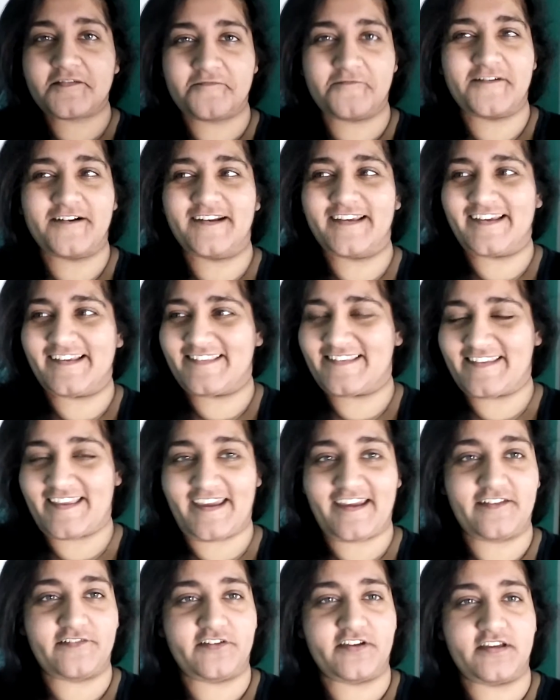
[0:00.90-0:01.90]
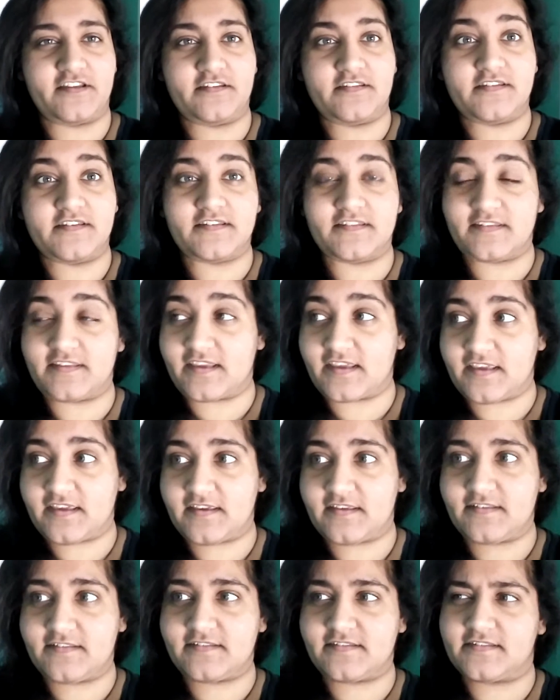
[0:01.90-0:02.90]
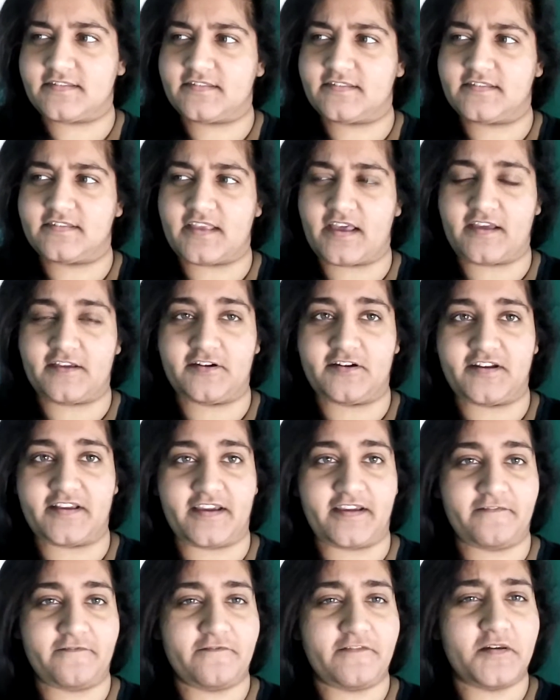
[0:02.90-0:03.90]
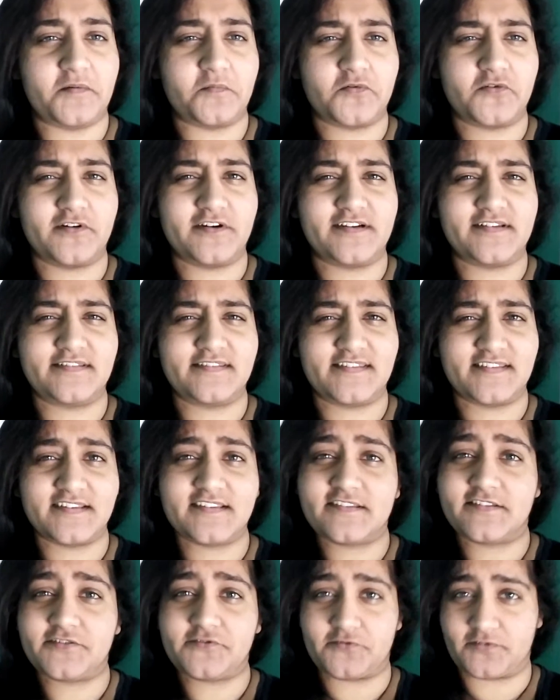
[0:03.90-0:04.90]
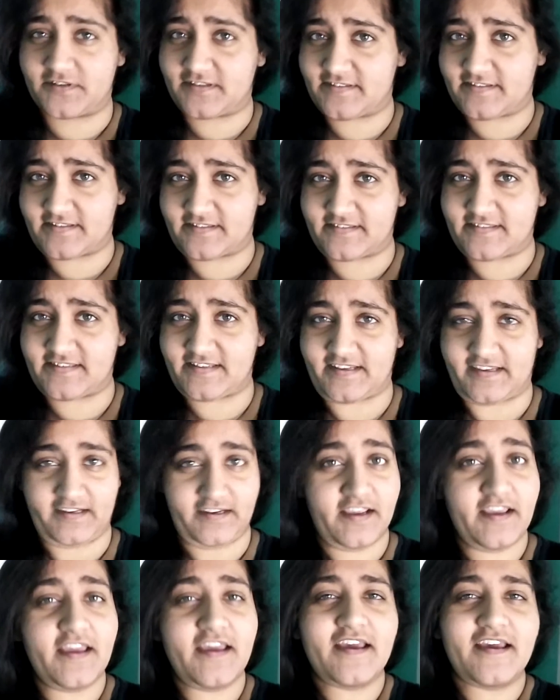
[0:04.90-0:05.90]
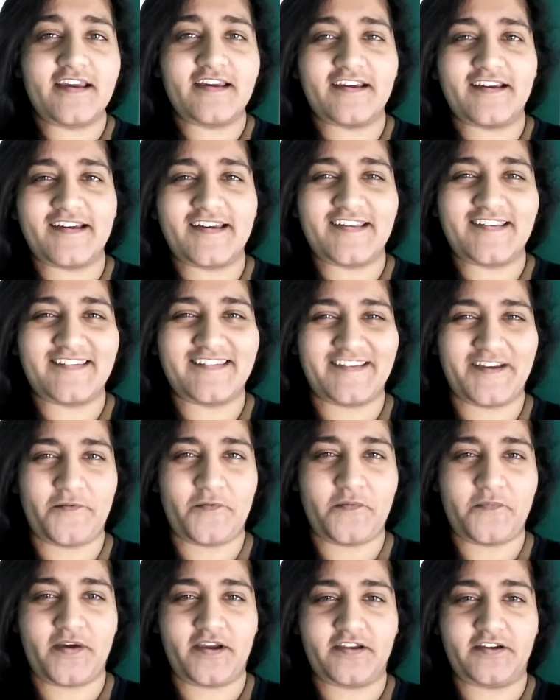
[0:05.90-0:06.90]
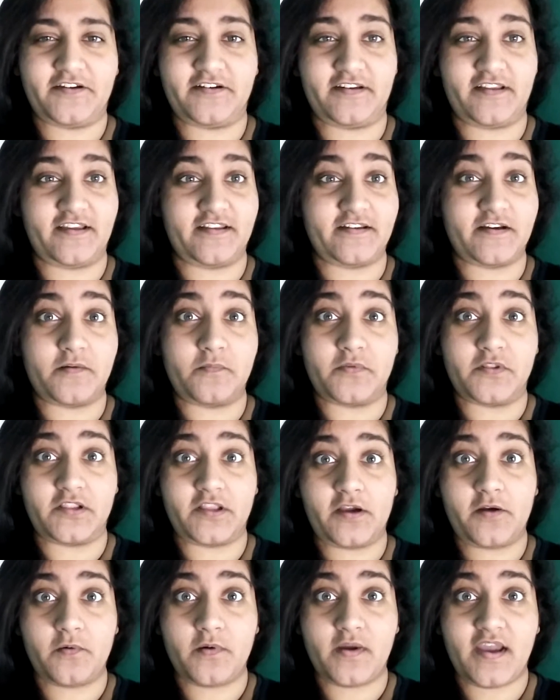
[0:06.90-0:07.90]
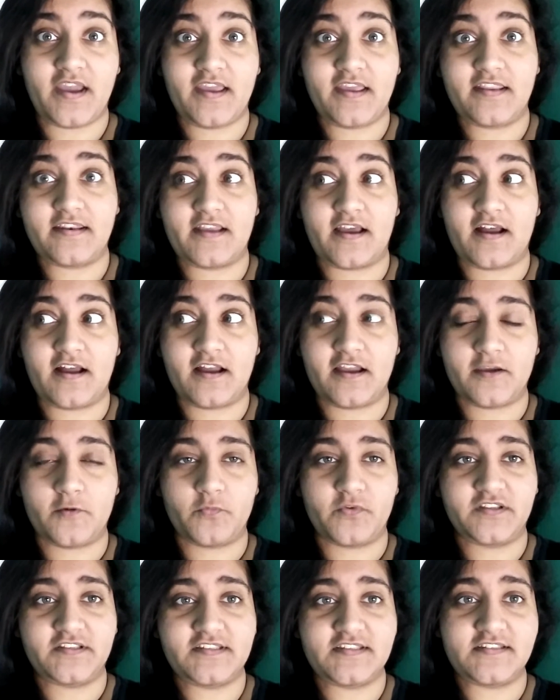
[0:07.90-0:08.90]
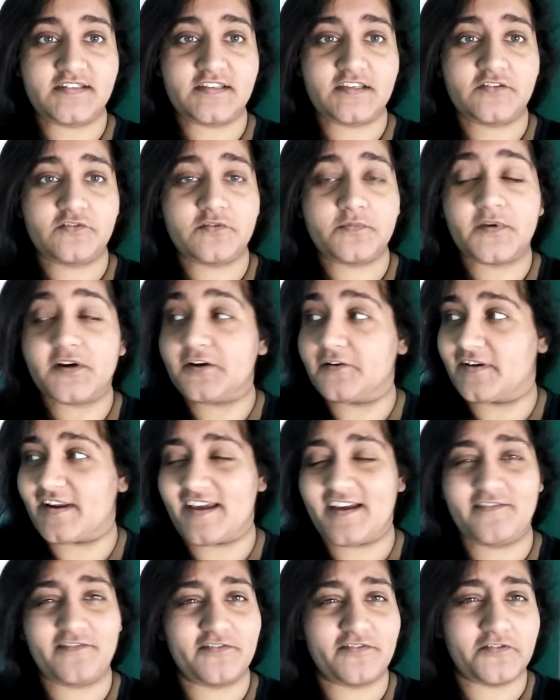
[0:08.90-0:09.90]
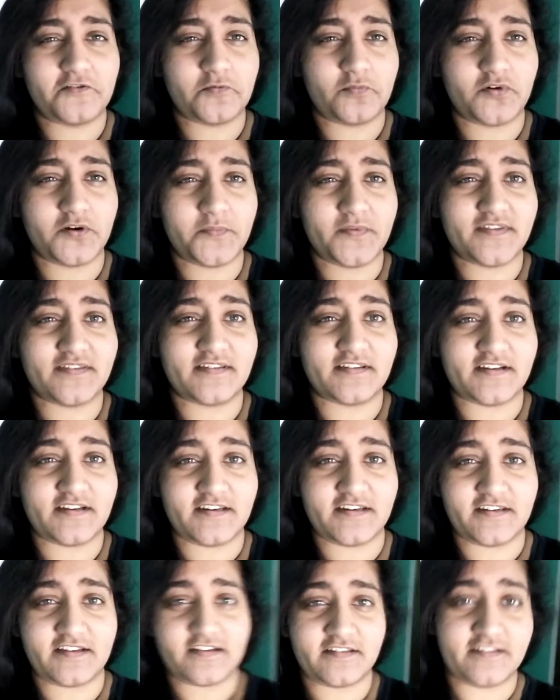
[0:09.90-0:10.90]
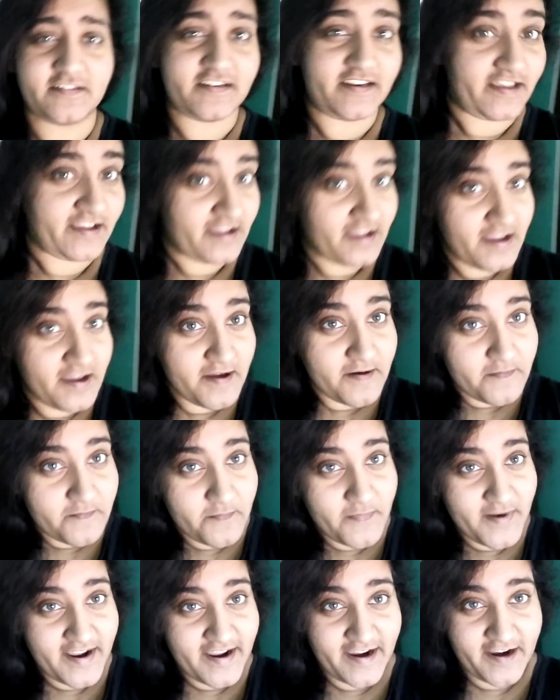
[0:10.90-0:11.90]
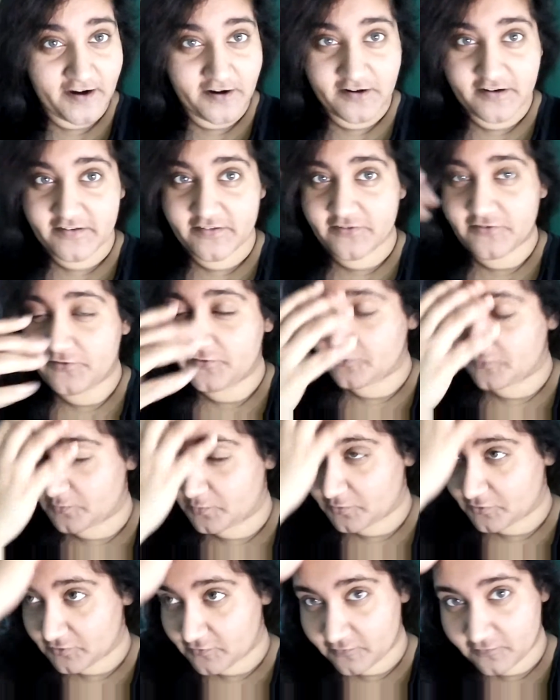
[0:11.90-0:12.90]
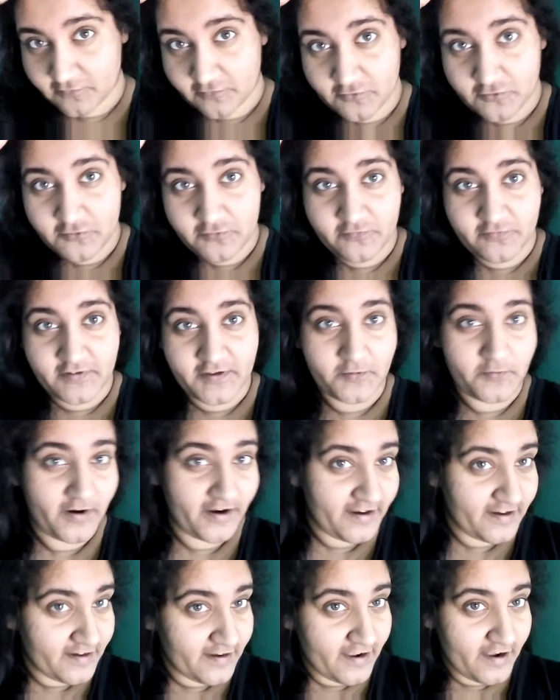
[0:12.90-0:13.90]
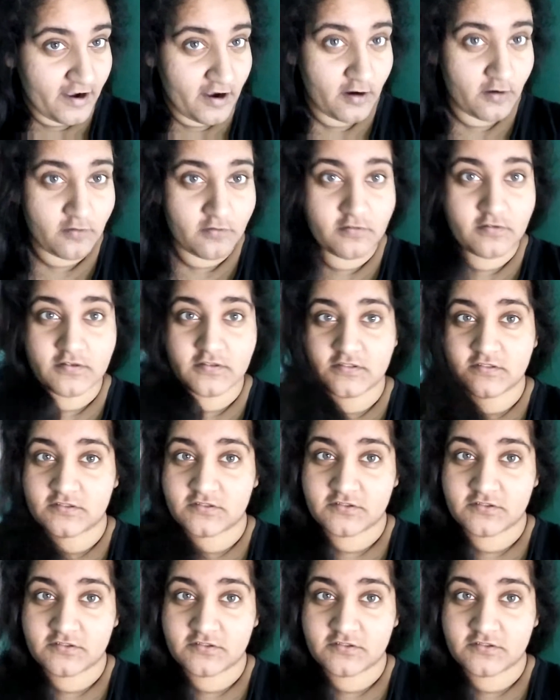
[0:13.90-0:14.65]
Good morning, it's AJ, and today is Saturday, February 6, 2016. Go ahead and tell me about your day down below, and I will see you tomorrow. And I have a few appointments that I need to get today. My hair is super floofy right now.